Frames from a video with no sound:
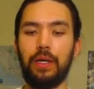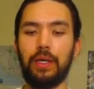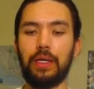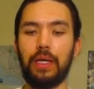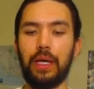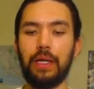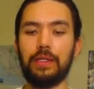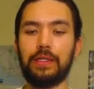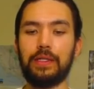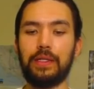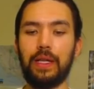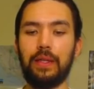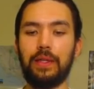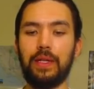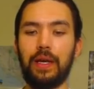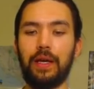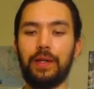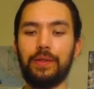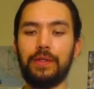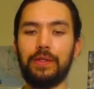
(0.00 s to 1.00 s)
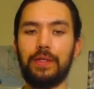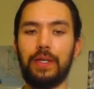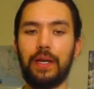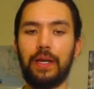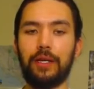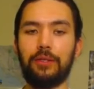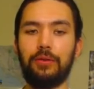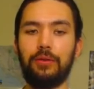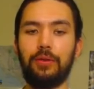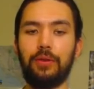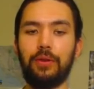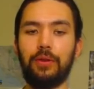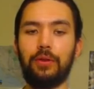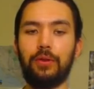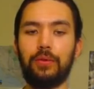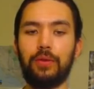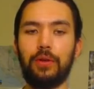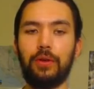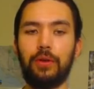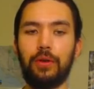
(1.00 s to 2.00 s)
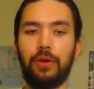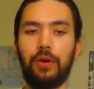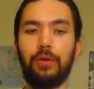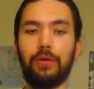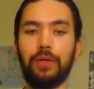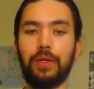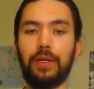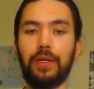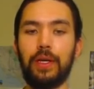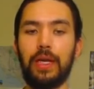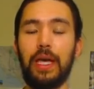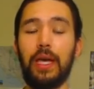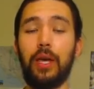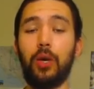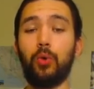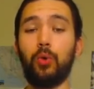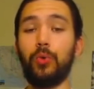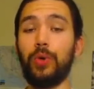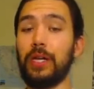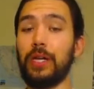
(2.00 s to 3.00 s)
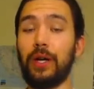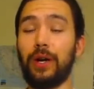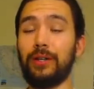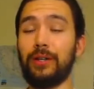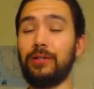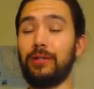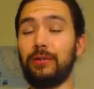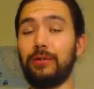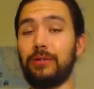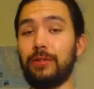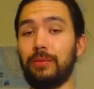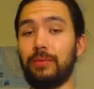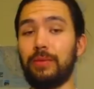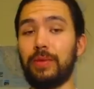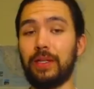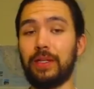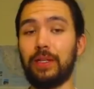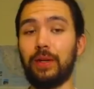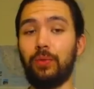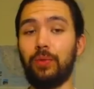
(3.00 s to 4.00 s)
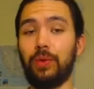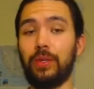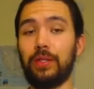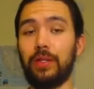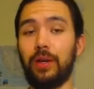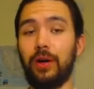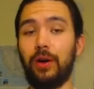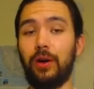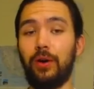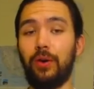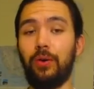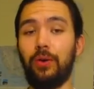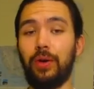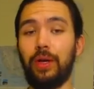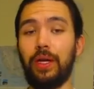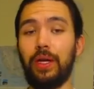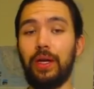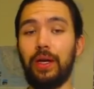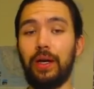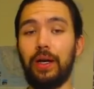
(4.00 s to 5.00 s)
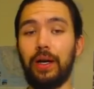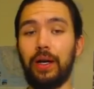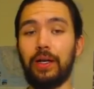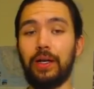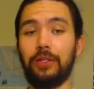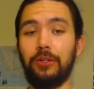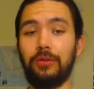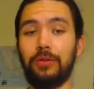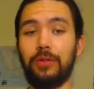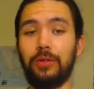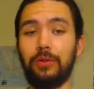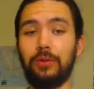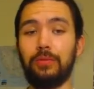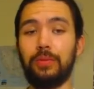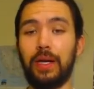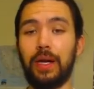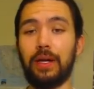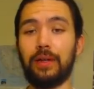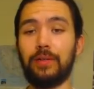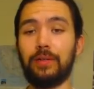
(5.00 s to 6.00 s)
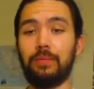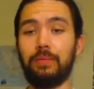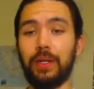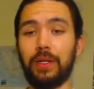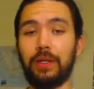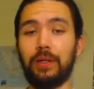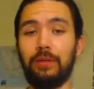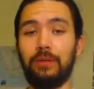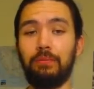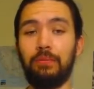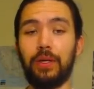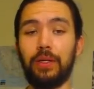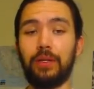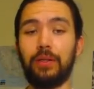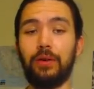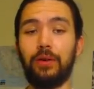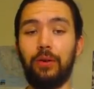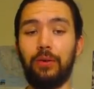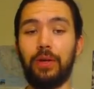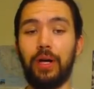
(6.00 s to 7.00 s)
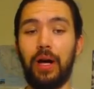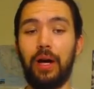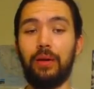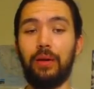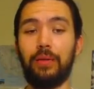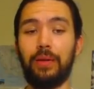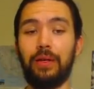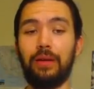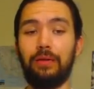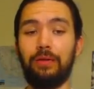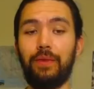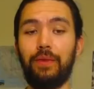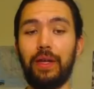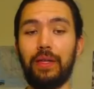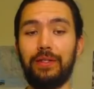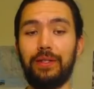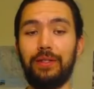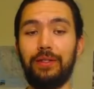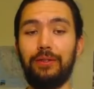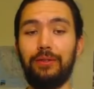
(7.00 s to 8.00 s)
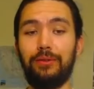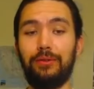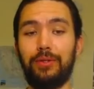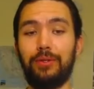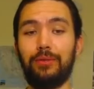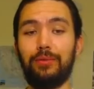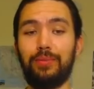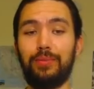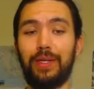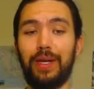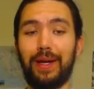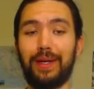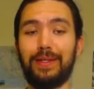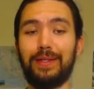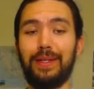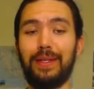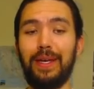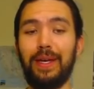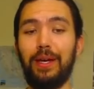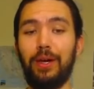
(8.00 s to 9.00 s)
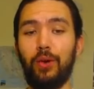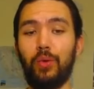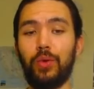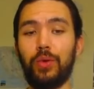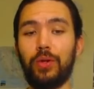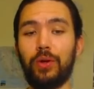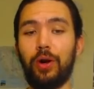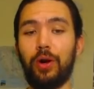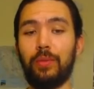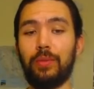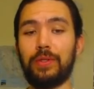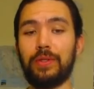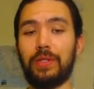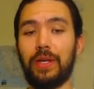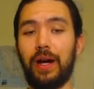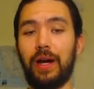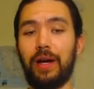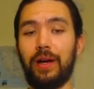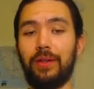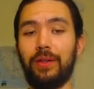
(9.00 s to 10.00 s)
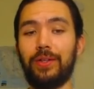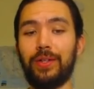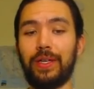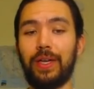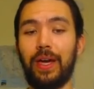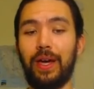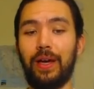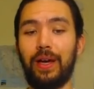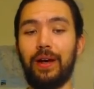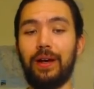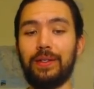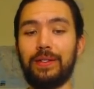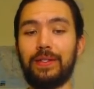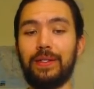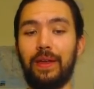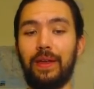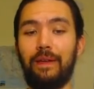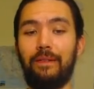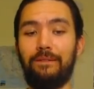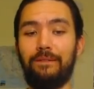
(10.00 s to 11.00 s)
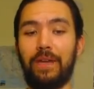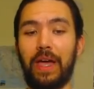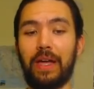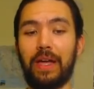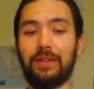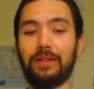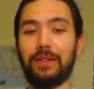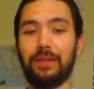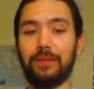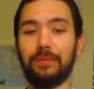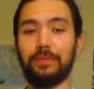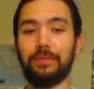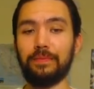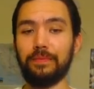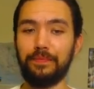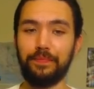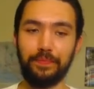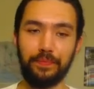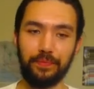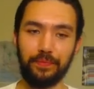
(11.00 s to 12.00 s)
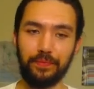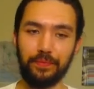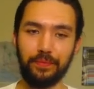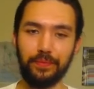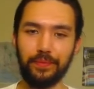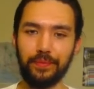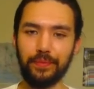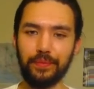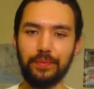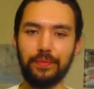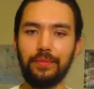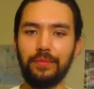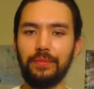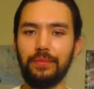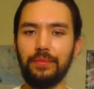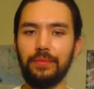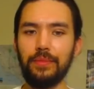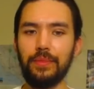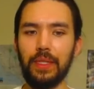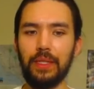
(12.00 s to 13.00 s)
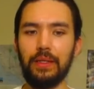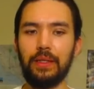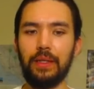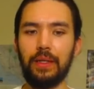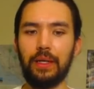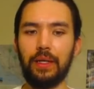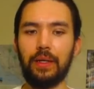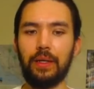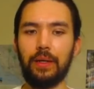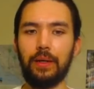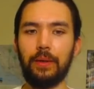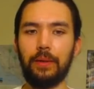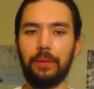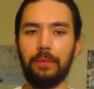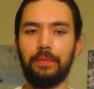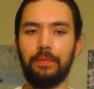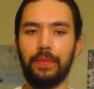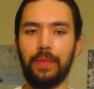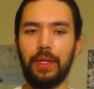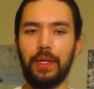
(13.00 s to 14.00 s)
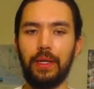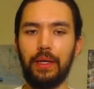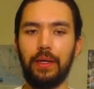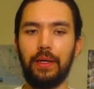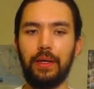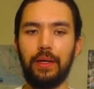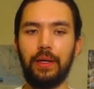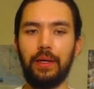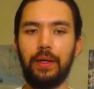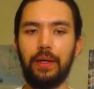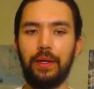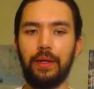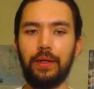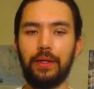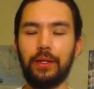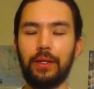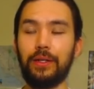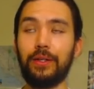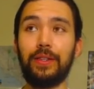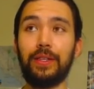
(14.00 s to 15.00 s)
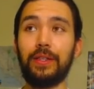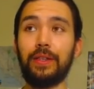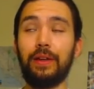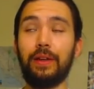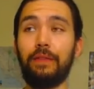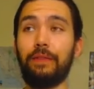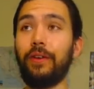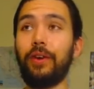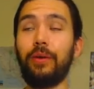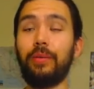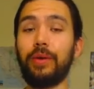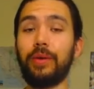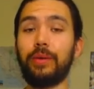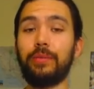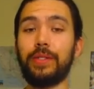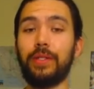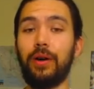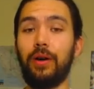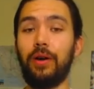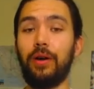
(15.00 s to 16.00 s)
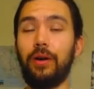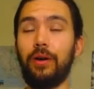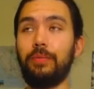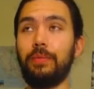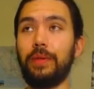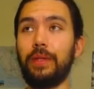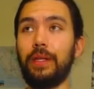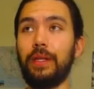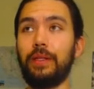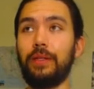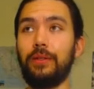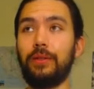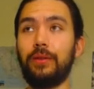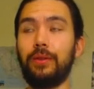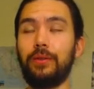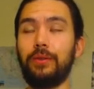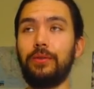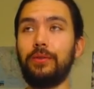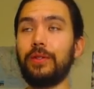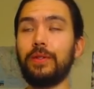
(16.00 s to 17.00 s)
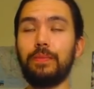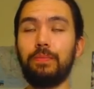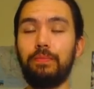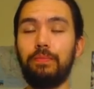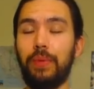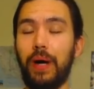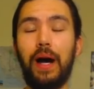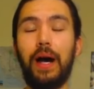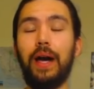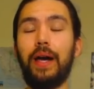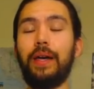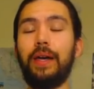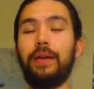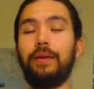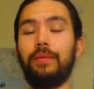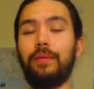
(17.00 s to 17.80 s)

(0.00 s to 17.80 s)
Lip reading: Gains 10,000 attack during your turn only. We on YouTube think that we know YouTube decks, but Konami invented YouTube decks with Armityle, the Chaos Phantom. You think that farming him is hard, but then, you just buy...